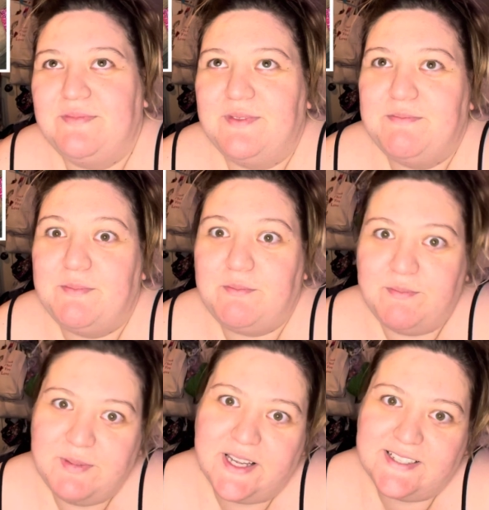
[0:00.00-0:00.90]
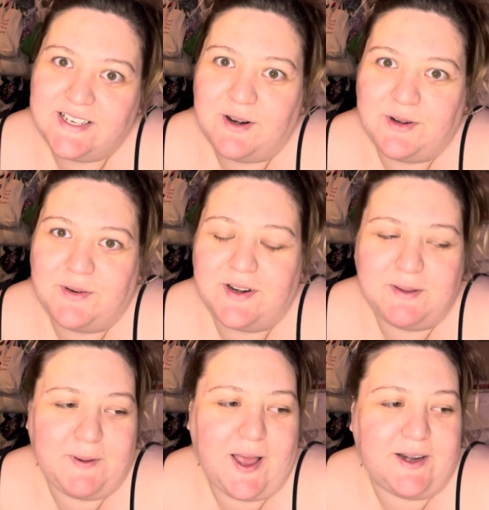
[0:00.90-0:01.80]
Mm, because I don't know
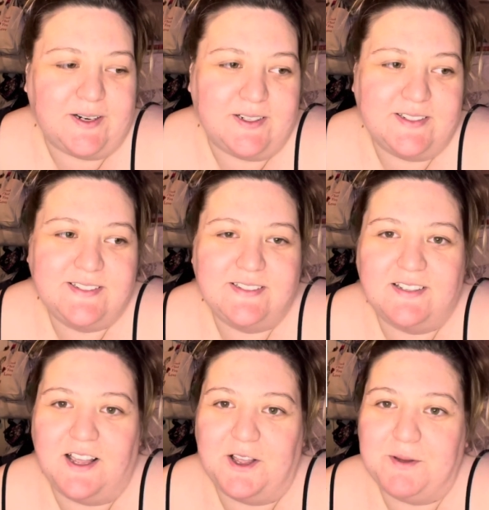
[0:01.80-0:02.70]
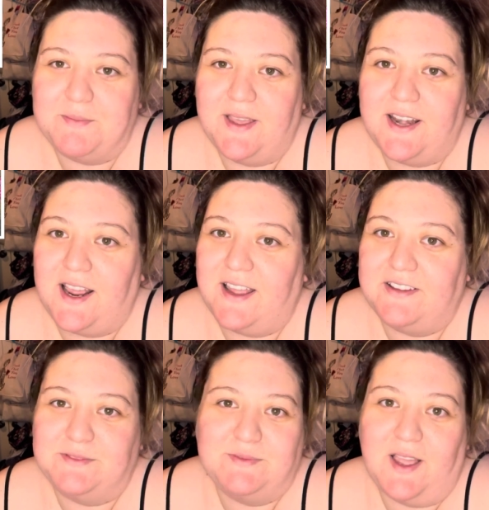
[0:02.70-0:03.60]
any patterns um, and
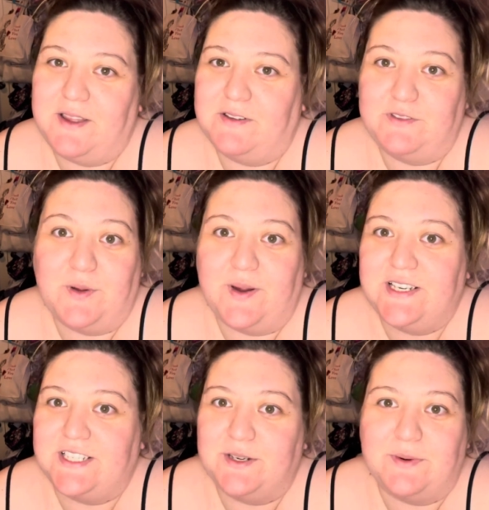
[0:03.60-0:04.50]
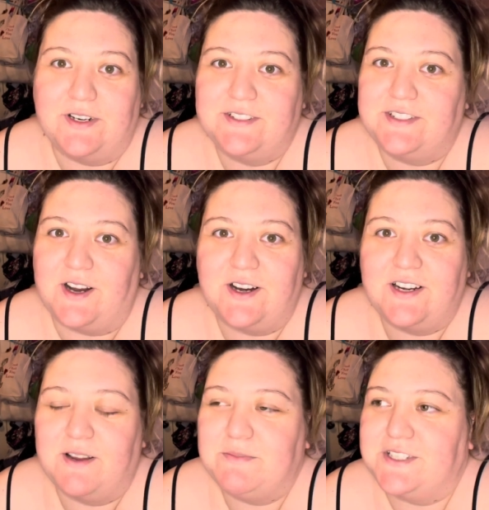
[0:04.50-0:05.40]
I, I have no idea where to start.
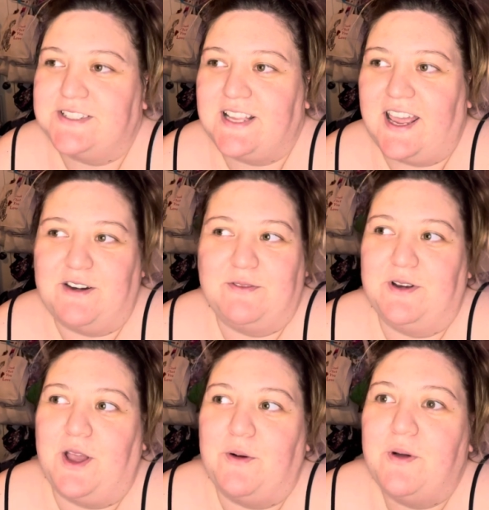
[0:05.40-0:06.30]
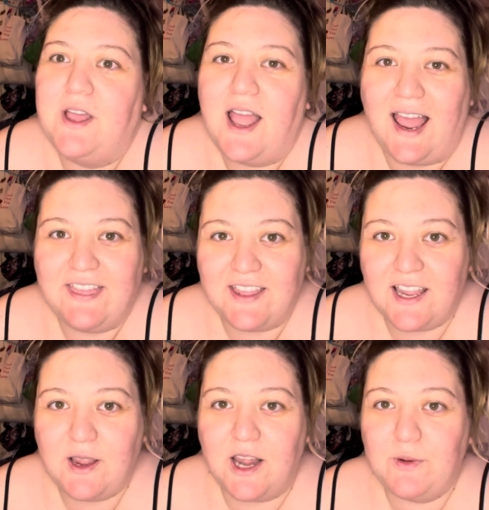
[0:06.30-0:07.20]
I'm just, I don't know. I think
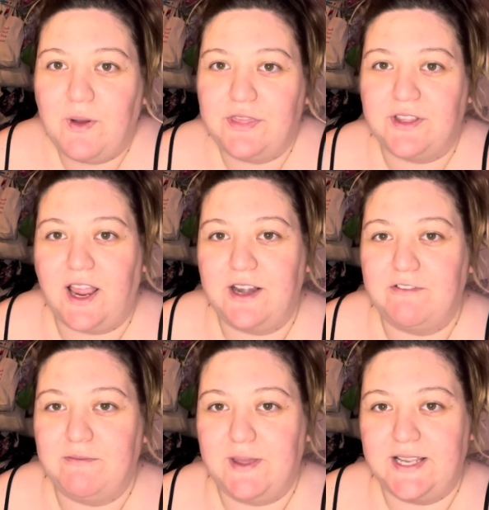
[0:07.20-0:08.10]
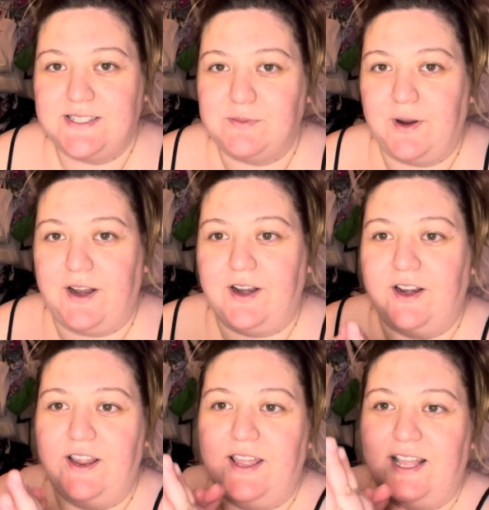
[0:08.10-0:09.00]
I kind of want the kind of mitts where
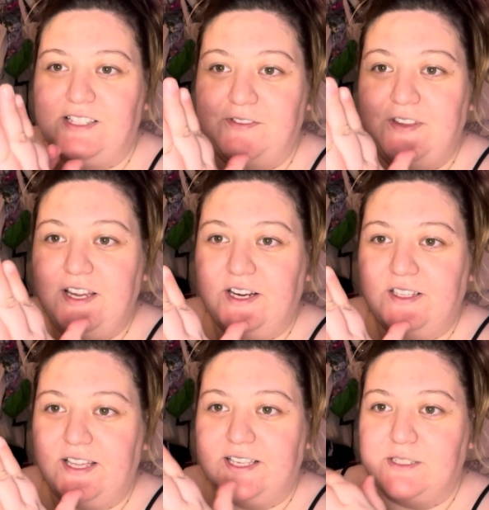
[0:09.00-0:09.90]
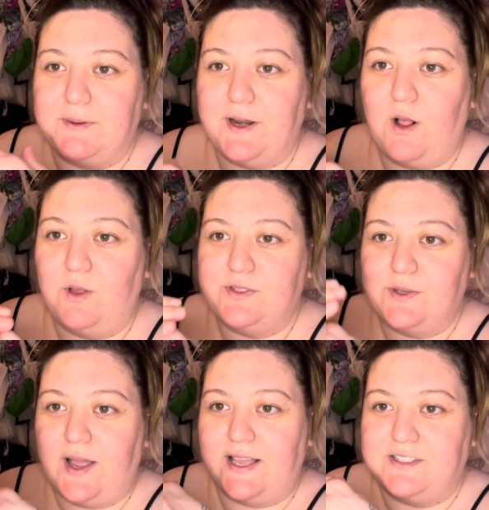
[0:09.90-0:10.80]
it's fingerless, but it also
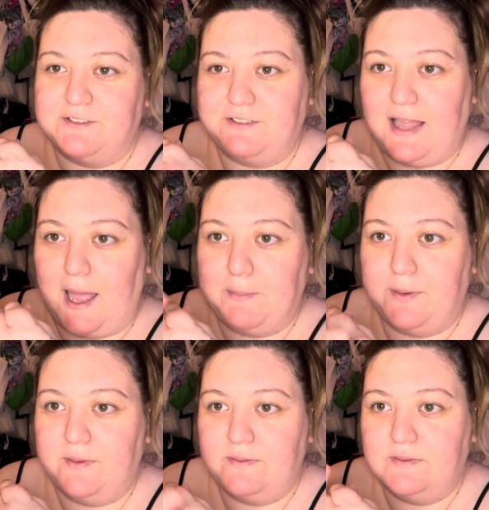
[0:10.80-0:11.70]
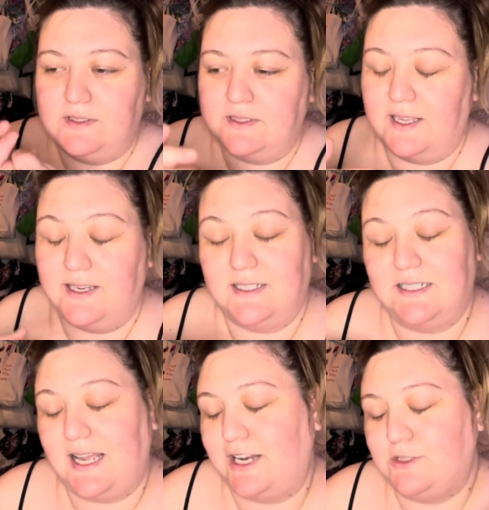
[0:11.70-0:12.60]
has a flap, like a
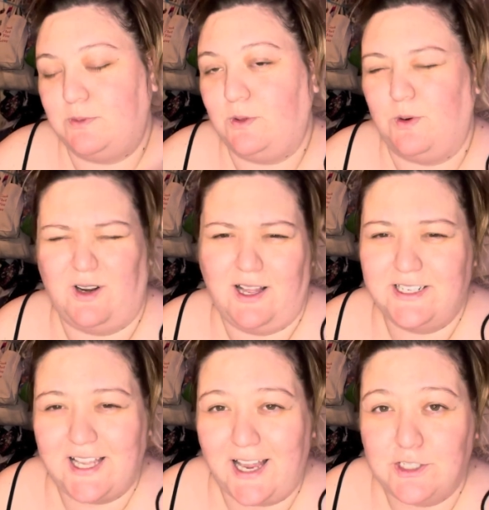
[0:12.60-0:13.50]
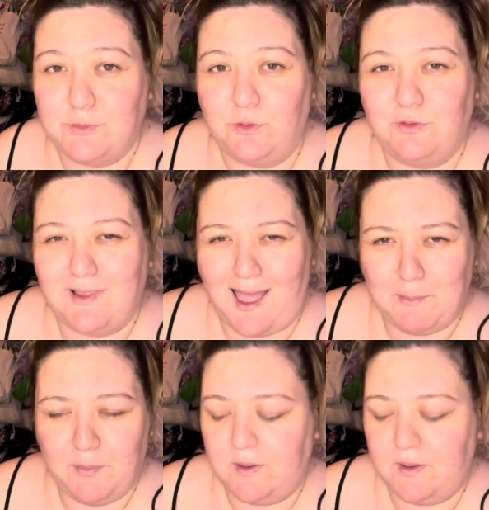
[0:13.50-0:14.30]
detachable or attachable flap